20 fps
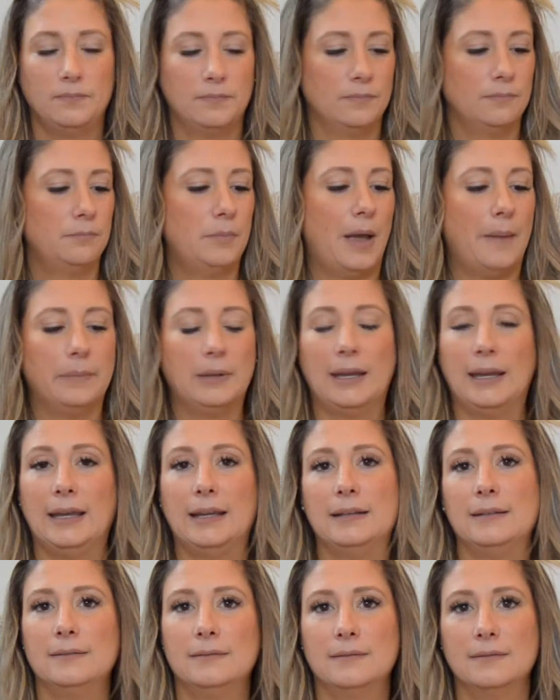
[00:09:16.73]

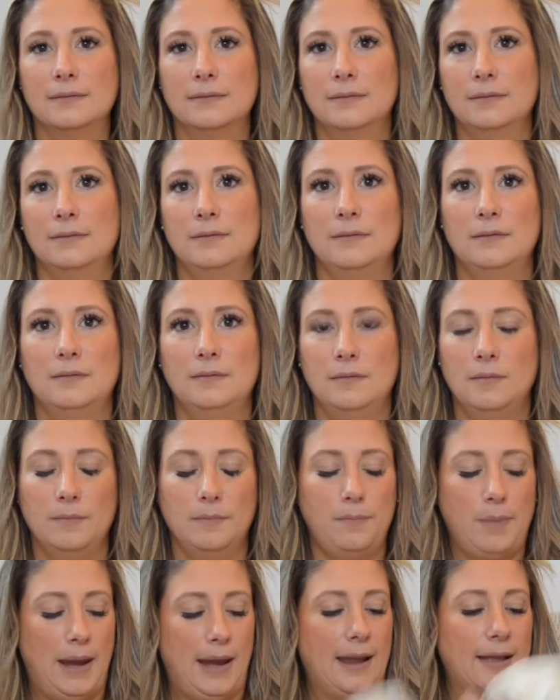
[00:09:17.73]
pumpkin
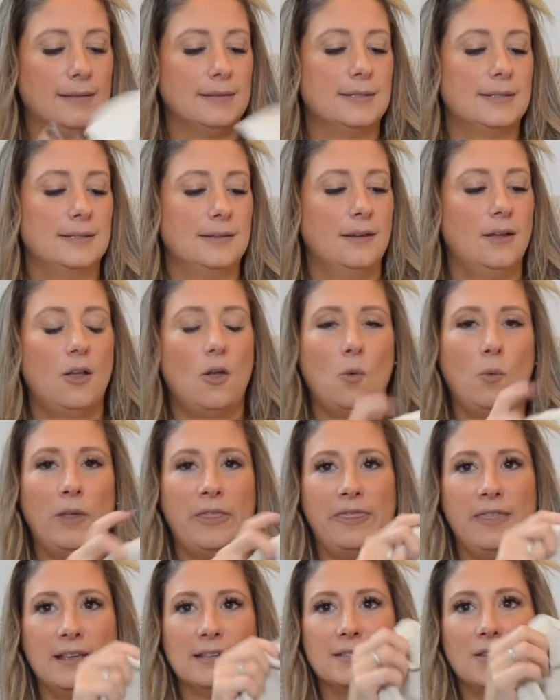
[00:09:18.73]
pants
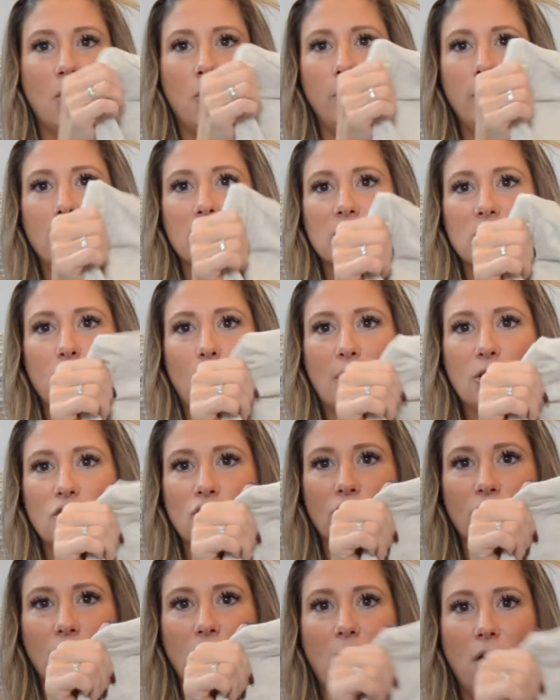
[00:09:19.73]
with this oatmeal
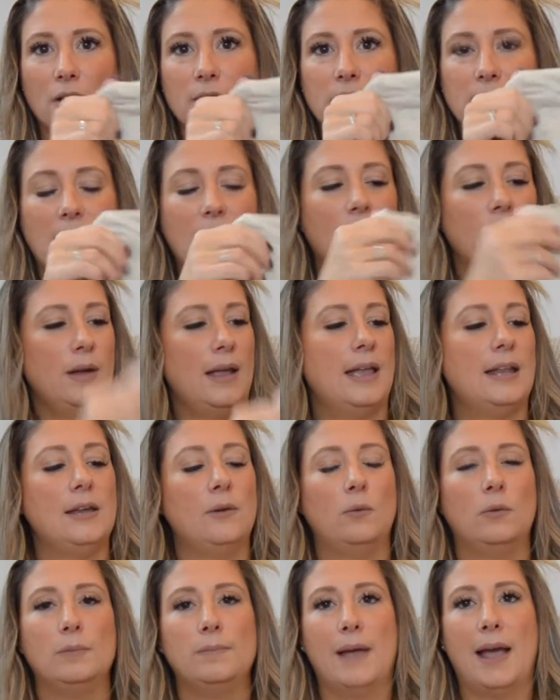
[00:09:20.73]
sweatshirt also, and it
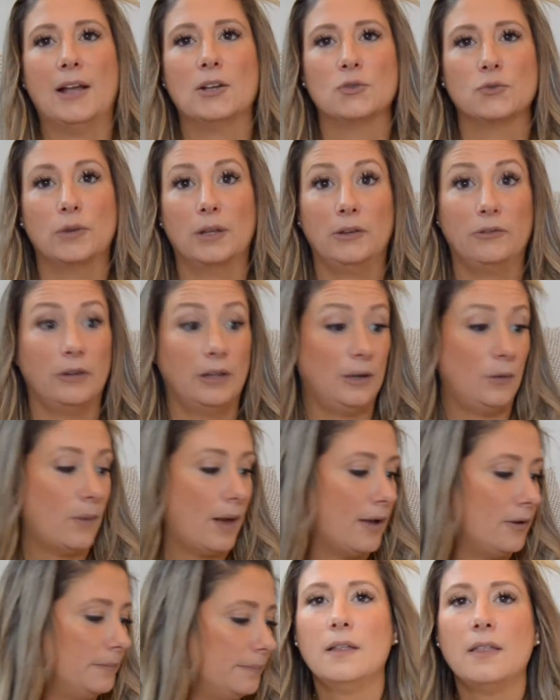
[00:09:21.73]
would match really, really
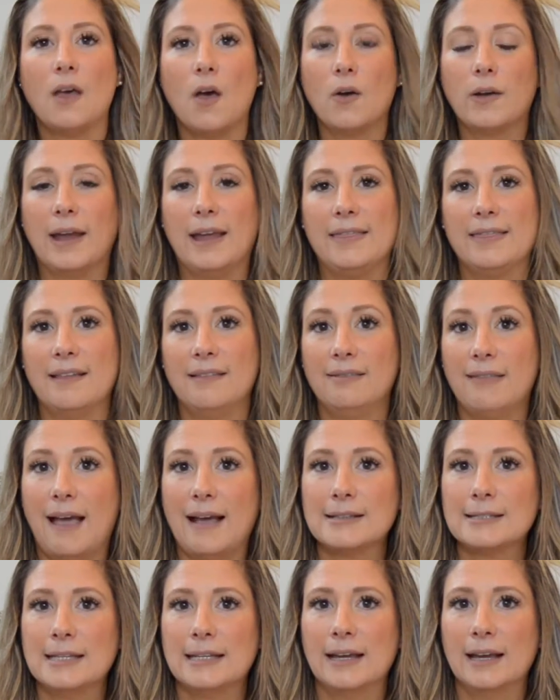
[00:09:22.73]
well. Okay, the
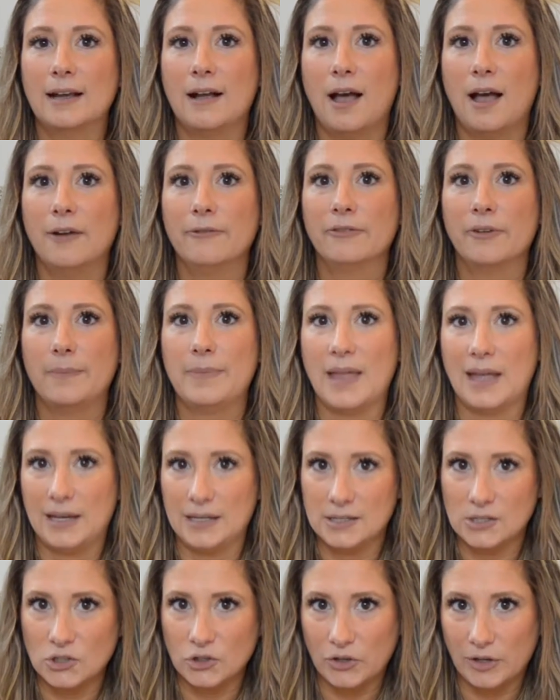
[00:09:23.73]
last thing I got from that
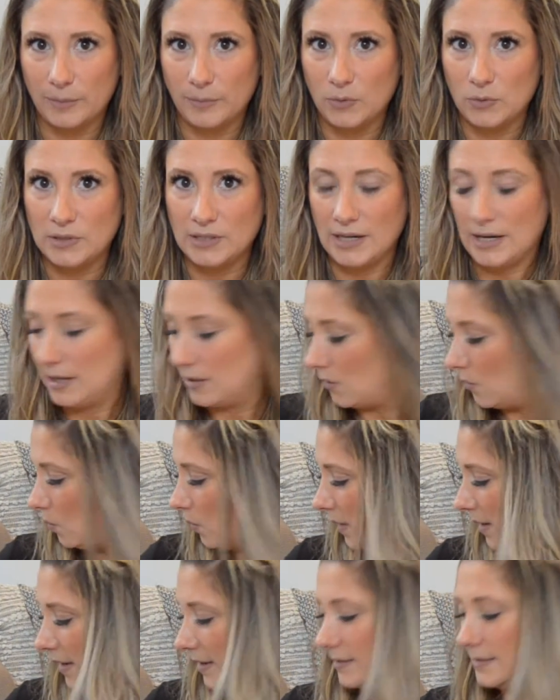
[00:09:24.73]
Instagram boutique
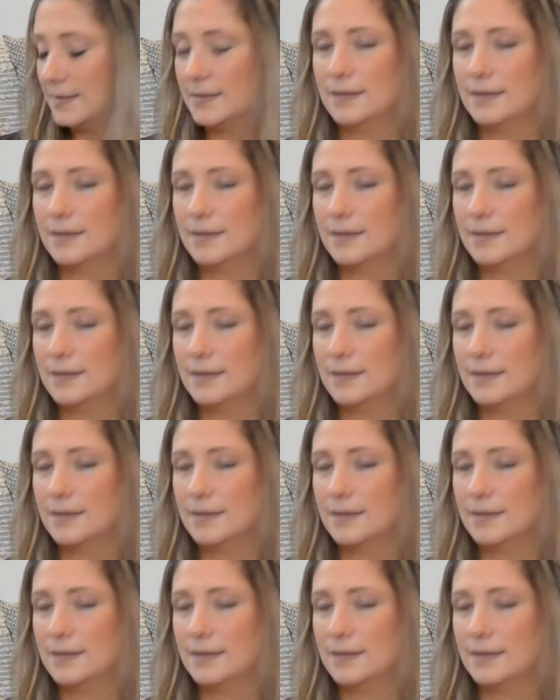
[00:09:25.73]
was